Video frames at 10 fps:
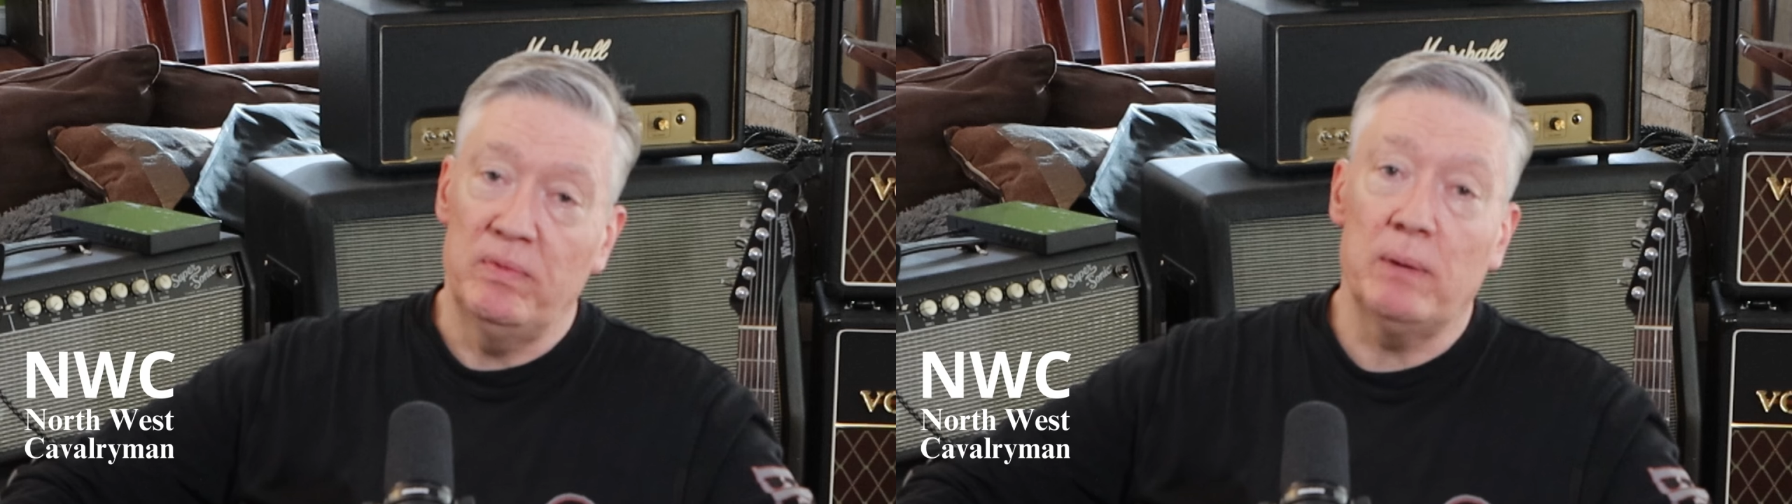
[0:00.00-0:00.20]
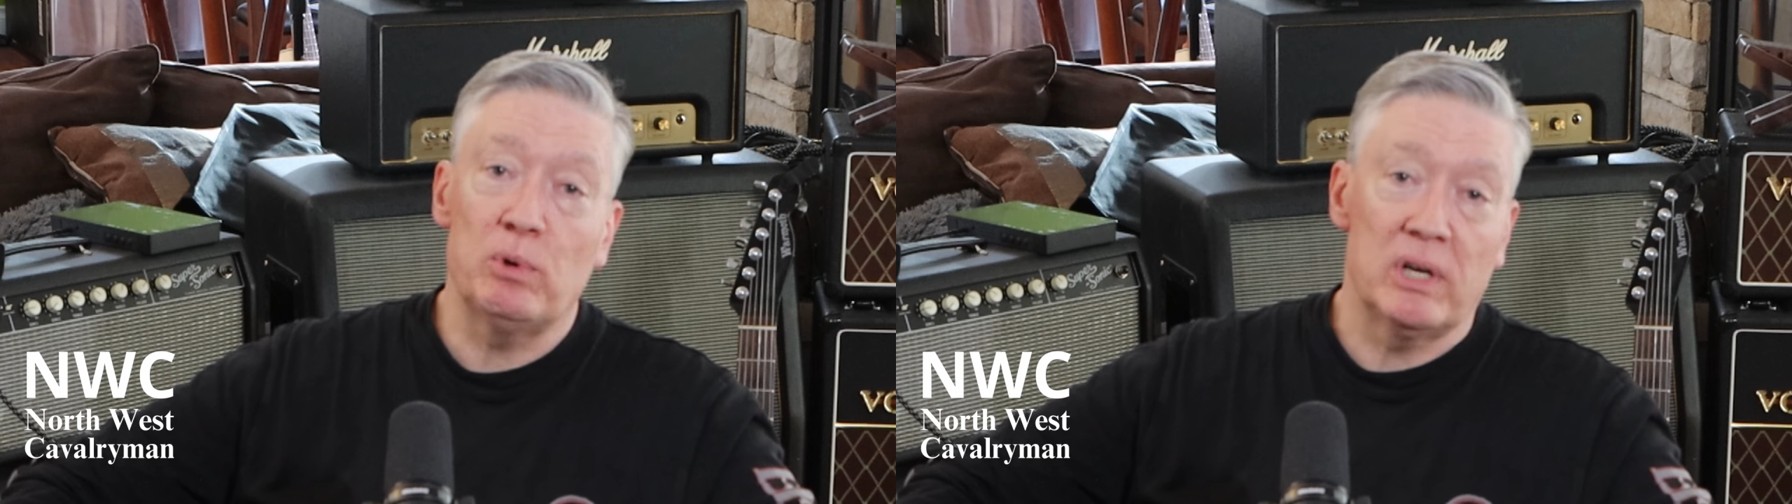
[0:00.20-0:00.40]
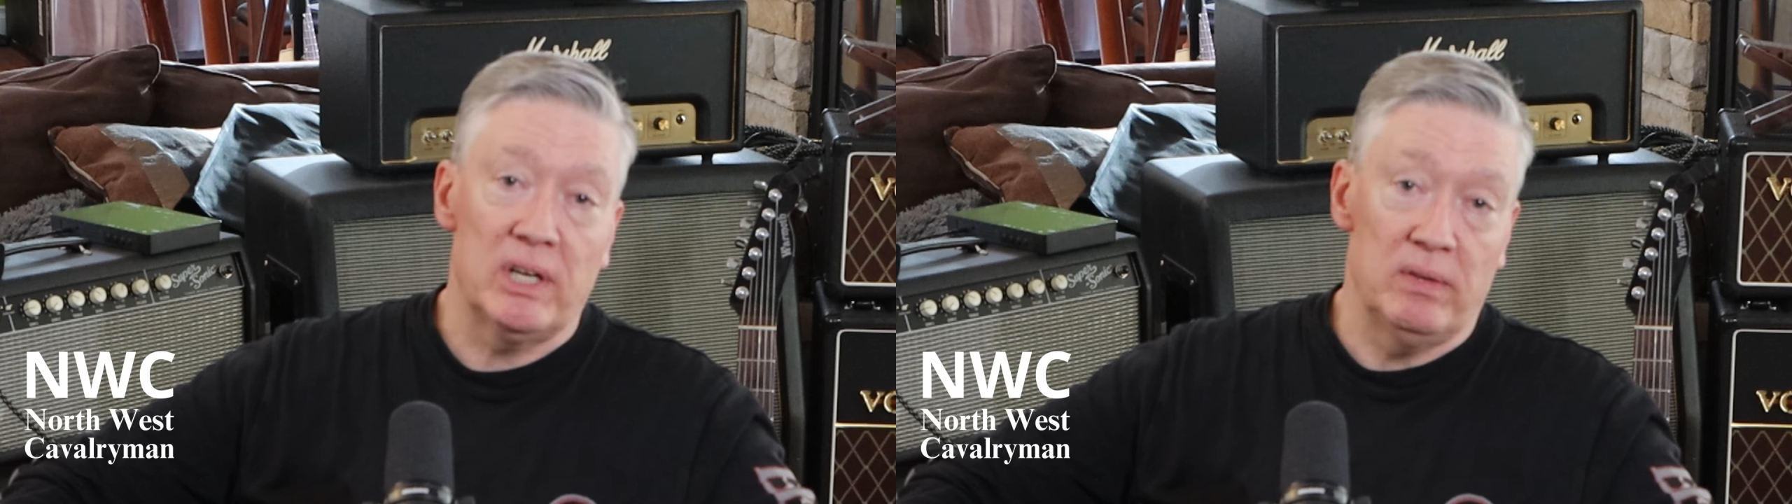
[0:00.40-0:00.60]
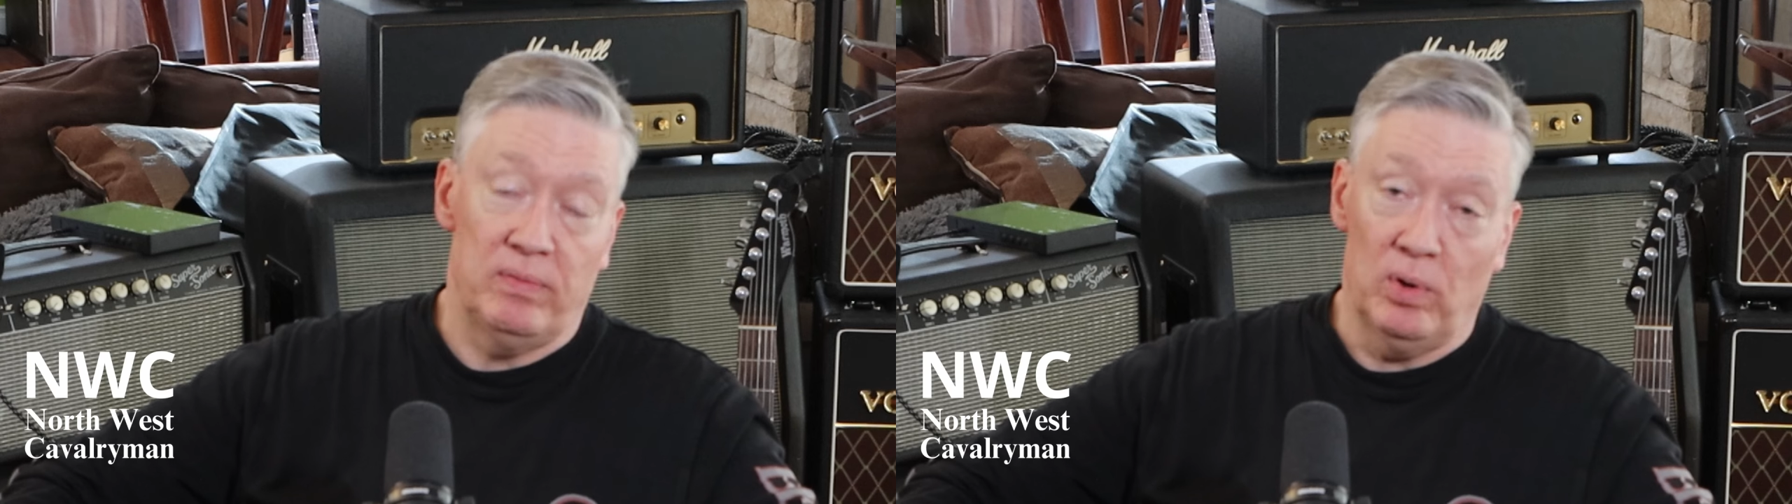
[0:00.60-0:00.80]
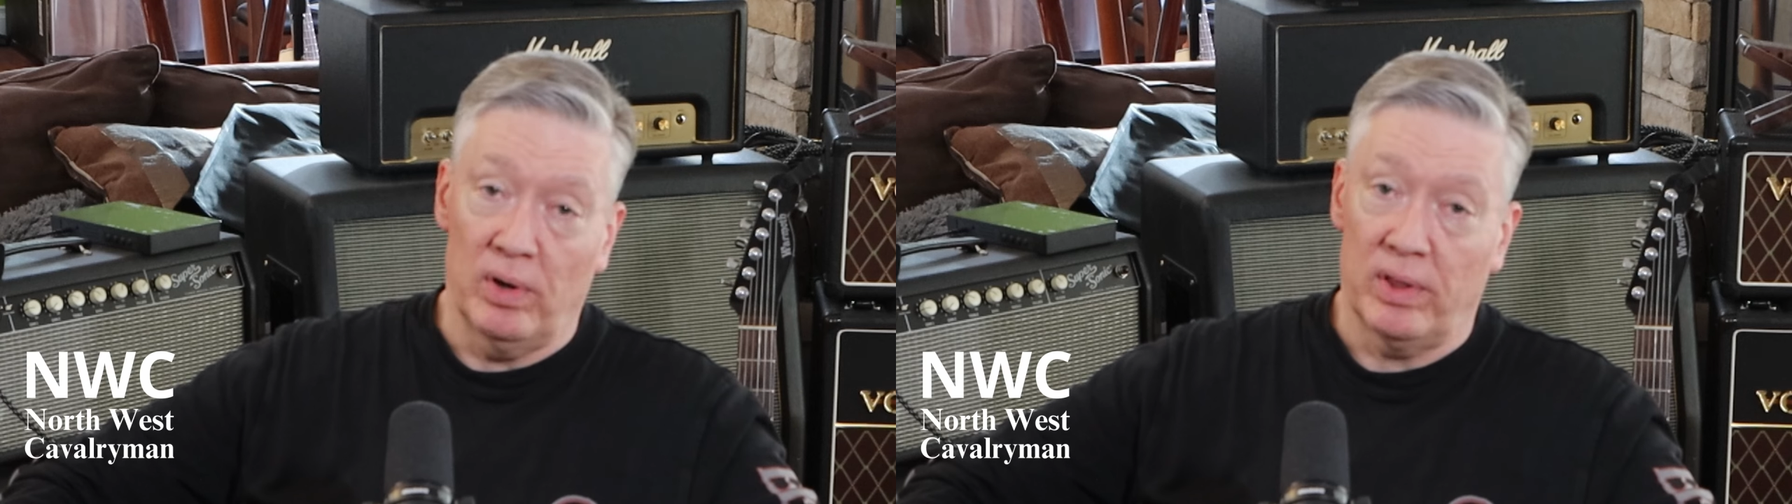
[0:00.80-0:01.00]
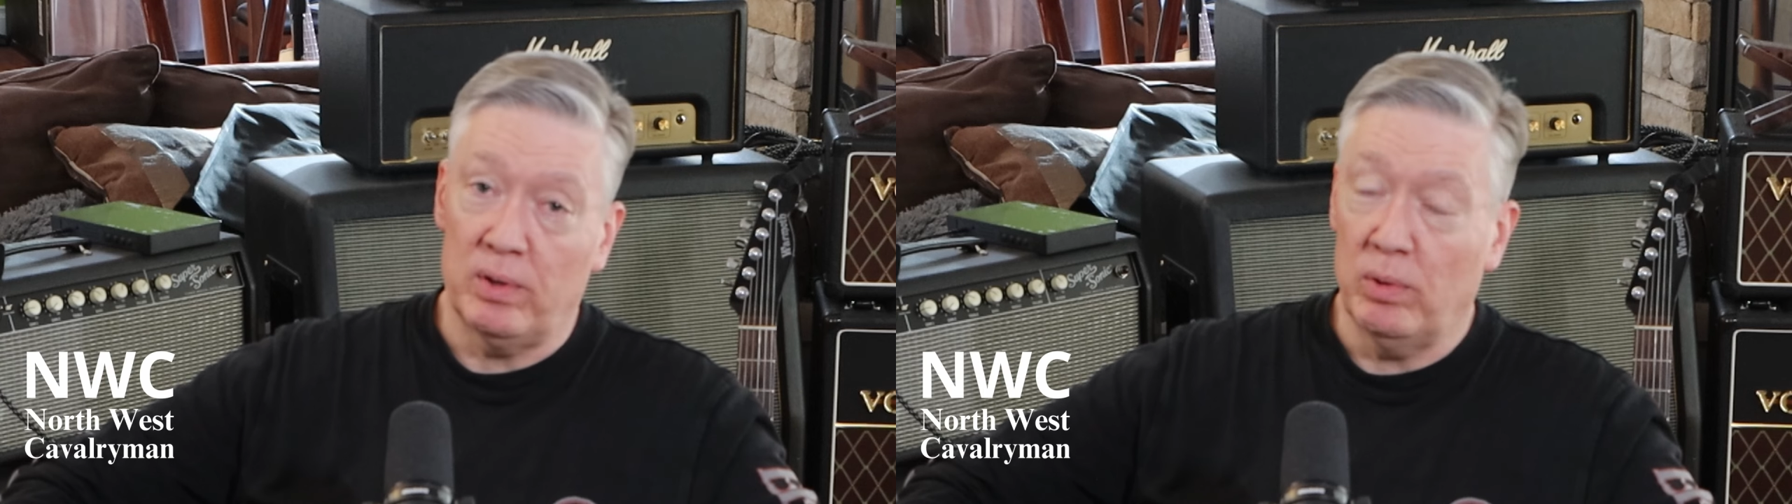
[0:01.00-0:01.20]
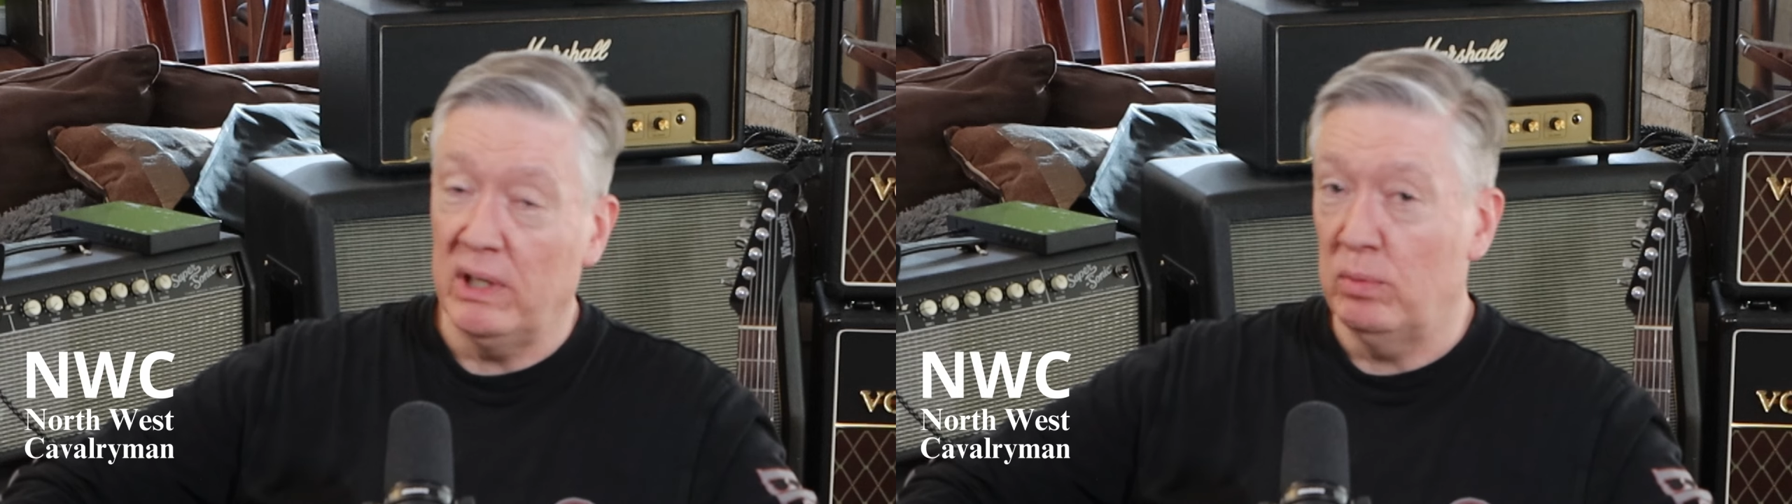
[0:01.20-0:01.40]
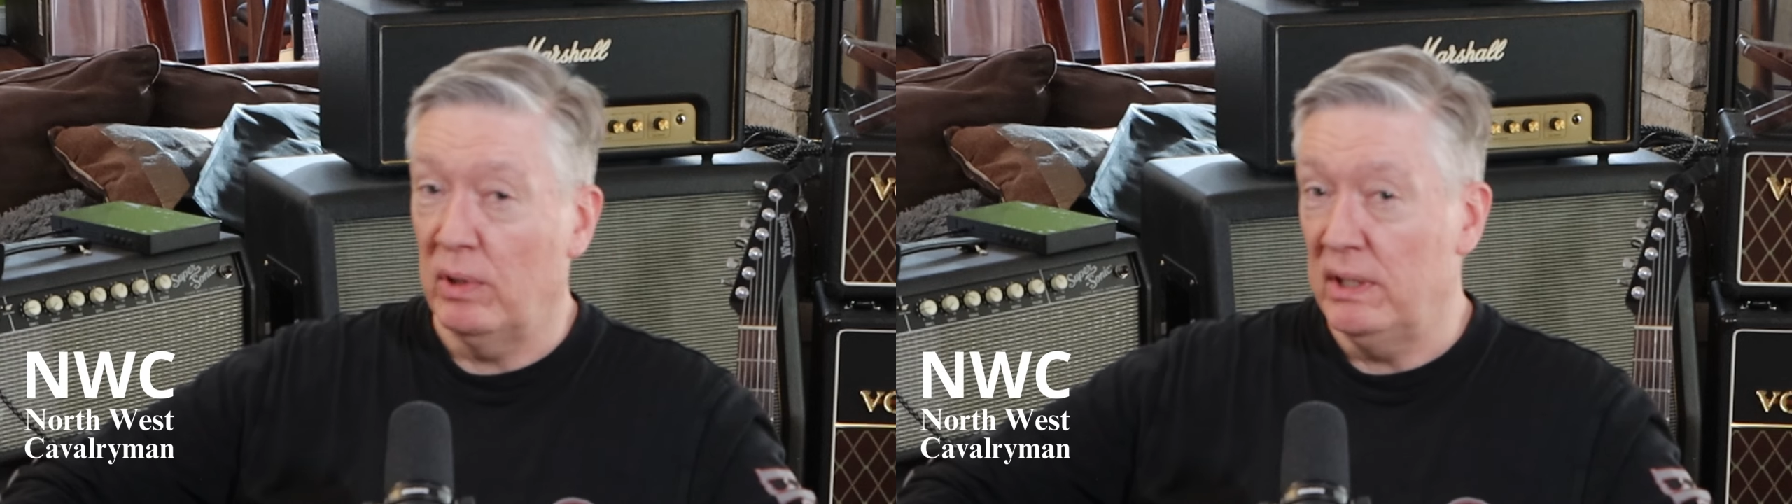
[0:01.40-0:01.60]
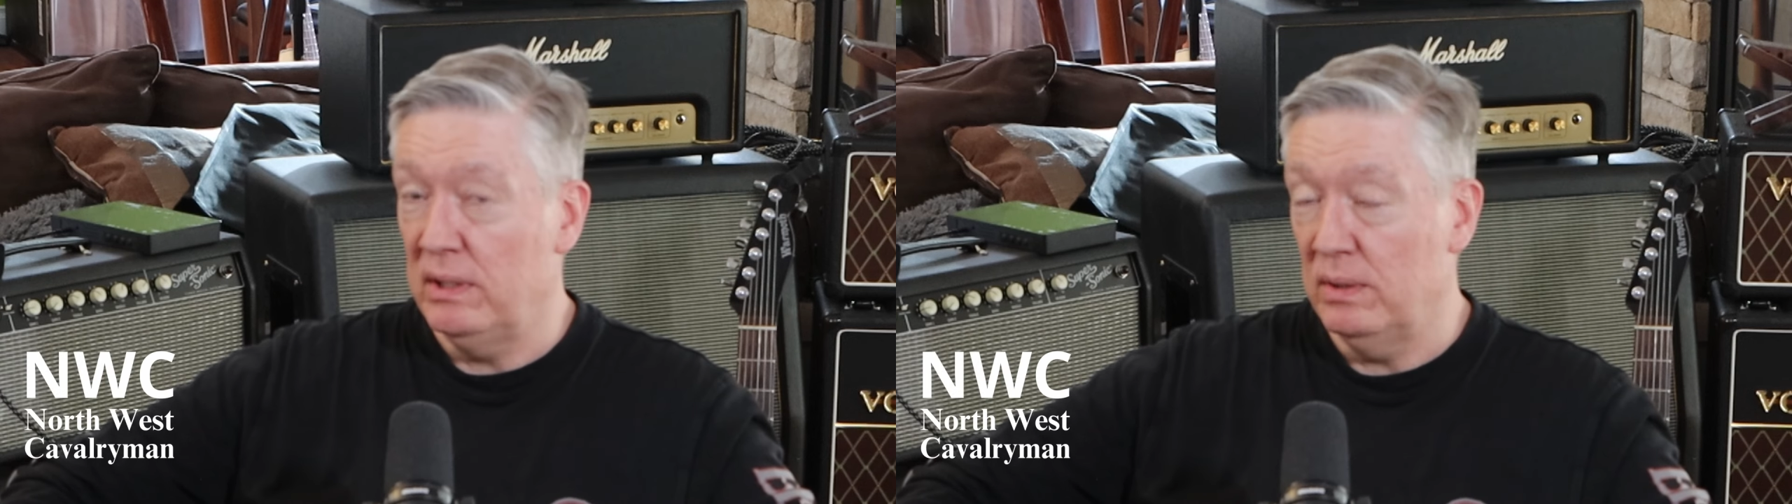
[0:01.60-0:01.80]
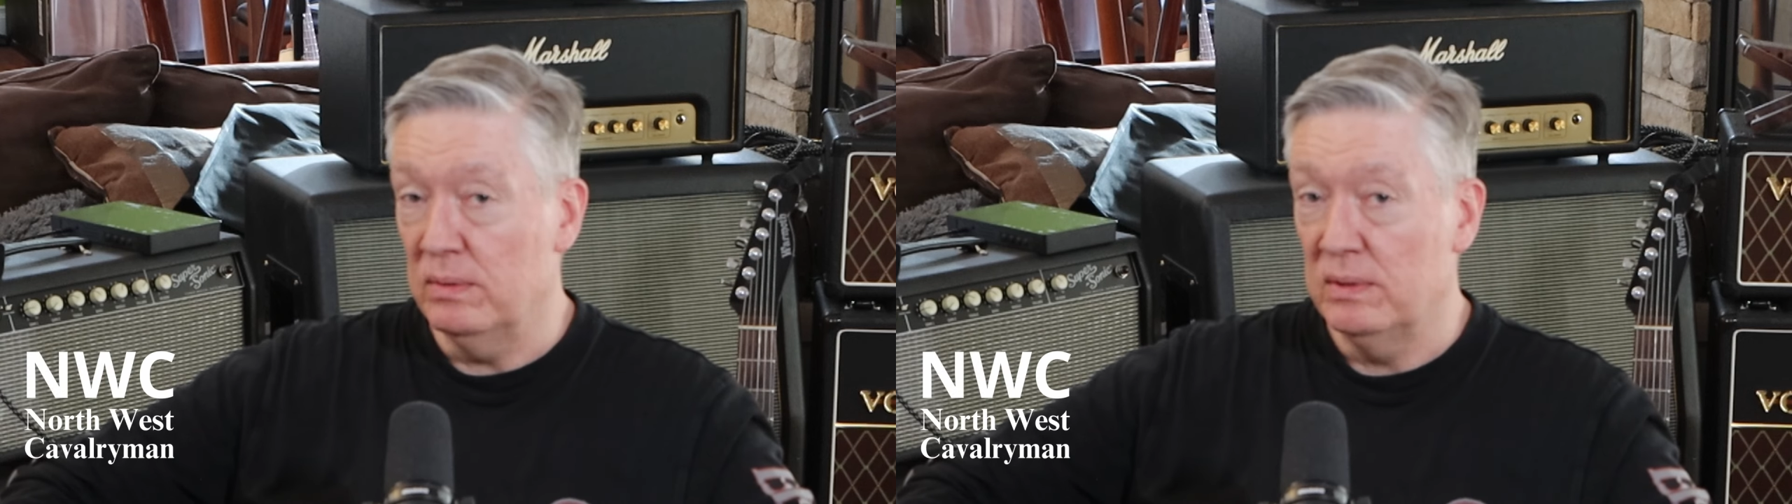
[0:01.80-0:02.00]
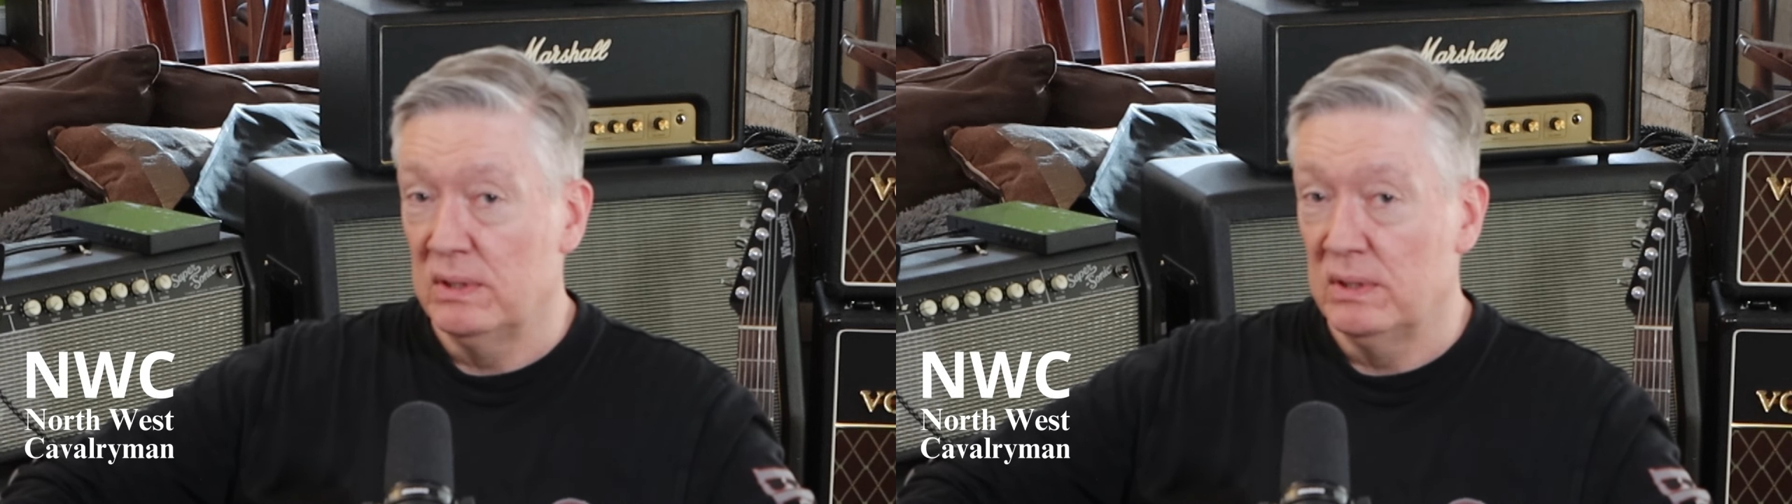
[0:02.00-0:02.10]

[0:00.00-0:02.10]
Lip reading: February the 4th, 2022.